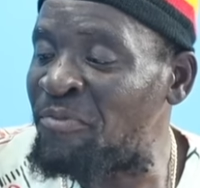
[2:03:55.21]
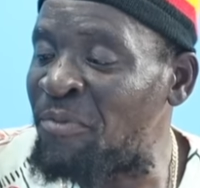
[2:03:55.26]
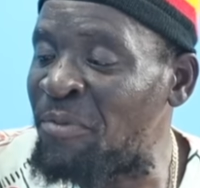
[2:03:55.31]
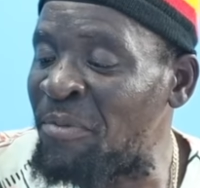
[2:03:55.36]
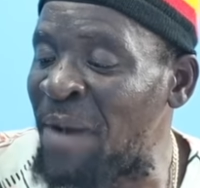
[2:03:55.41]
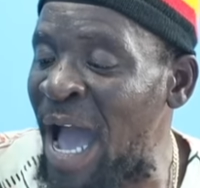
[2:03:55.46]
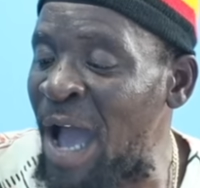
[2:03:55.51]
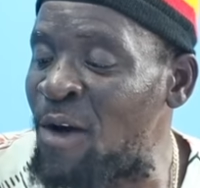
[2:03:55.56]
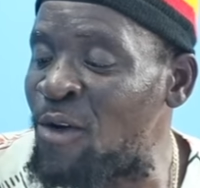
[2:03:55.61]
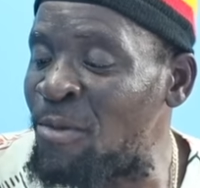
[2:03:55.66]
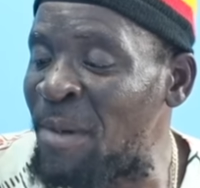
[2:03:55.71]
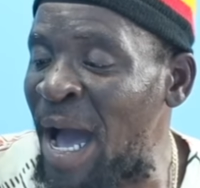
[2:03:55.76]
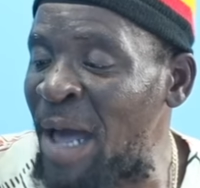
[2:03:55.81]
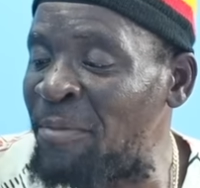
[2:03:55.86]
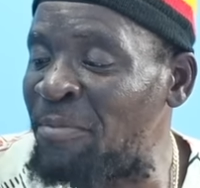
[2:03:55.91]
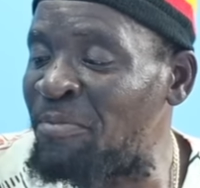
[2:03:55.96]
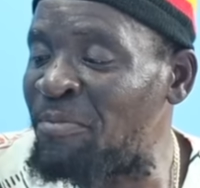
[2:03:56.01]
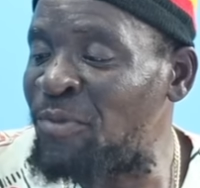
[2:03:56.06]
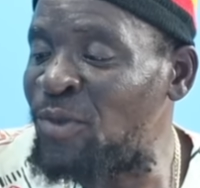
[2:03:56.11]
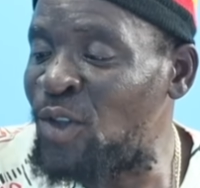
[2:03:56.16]
my
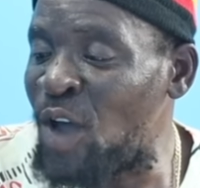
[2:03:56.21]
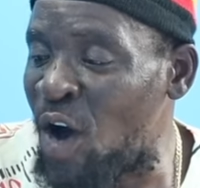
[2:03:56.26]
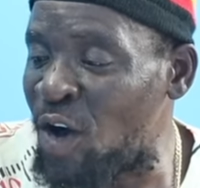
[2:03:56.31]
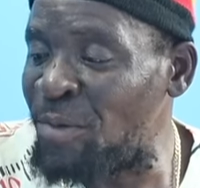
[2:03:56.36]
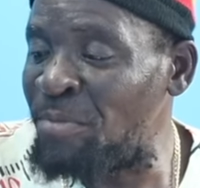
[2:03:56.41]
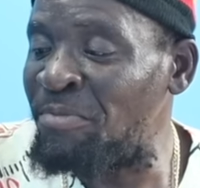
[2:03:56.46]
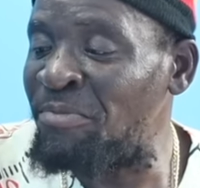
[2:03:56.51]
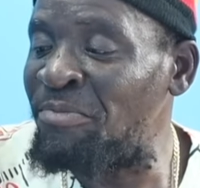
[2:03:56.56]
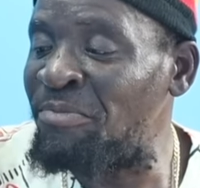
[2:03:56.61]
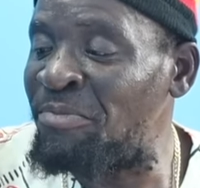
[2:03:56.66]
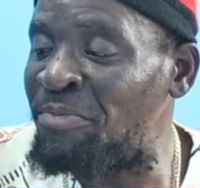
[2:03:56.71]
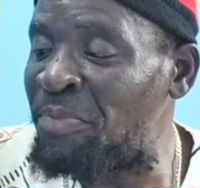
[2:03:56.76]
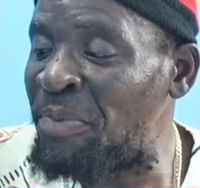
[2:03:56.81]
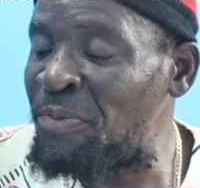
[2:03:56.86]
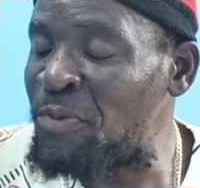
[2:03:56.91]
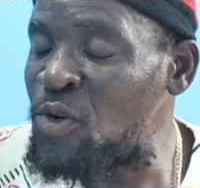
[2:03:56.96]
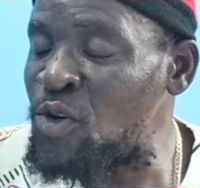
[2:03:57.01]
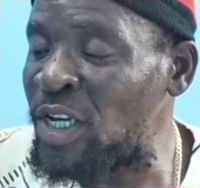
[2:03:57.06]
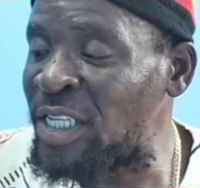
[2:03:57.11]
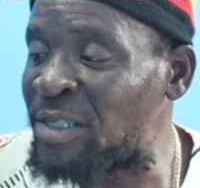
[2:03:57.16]
woman done
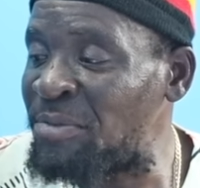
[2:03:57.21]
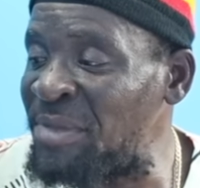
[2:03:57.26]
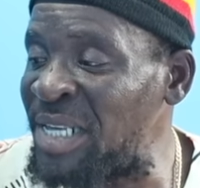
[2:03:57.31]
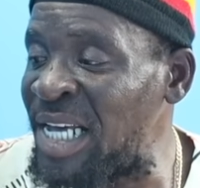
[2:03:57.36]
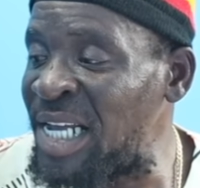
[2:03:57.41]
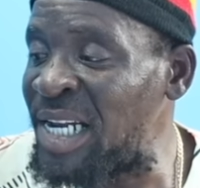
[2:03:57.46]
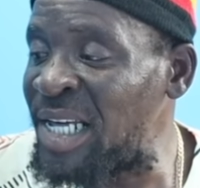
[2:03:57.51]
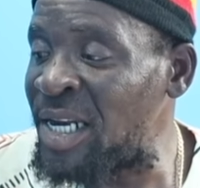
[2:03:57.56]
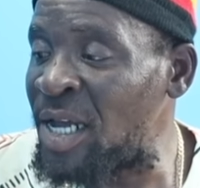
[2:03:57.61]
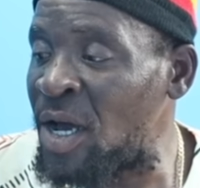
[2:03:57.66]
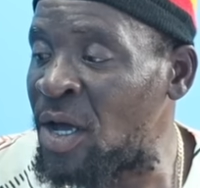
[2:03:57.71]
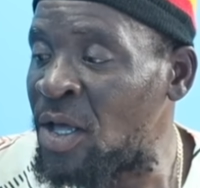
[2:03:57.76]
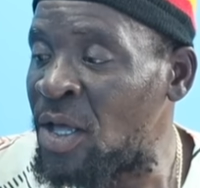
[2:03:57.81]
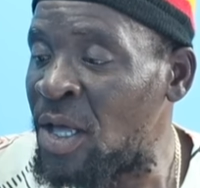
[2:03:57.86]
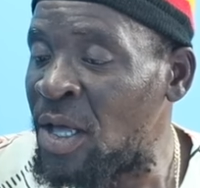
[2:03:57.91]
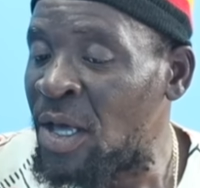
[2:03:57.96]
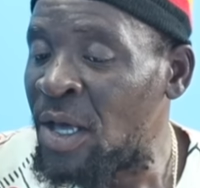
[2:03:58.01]
post bail you know.